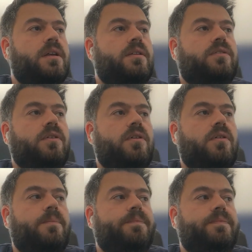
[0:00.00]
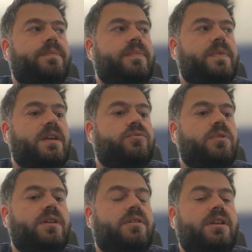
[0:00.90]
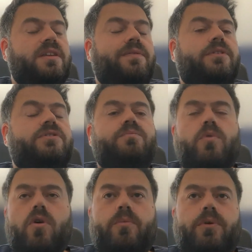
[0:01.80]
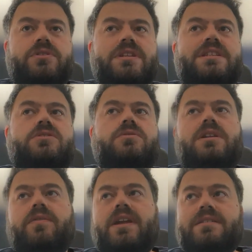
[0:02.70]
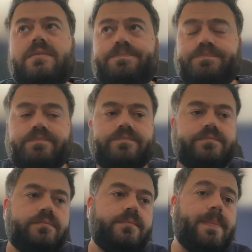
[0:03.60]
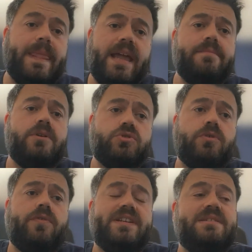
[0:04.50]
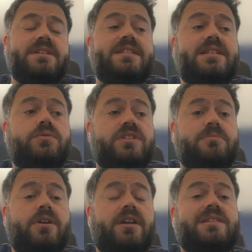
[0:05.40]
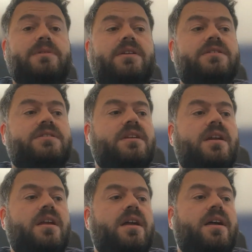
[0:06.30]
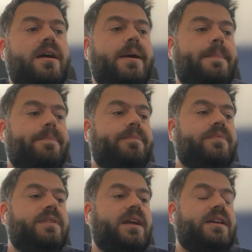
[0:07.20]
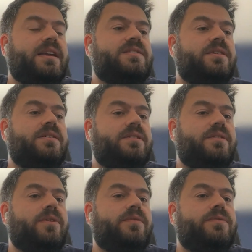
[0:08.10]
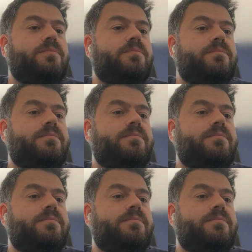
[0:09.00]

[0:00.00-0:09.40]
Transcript: So it will give us more opportunities to innovate and much more flexibility to debug it, because I guess one of the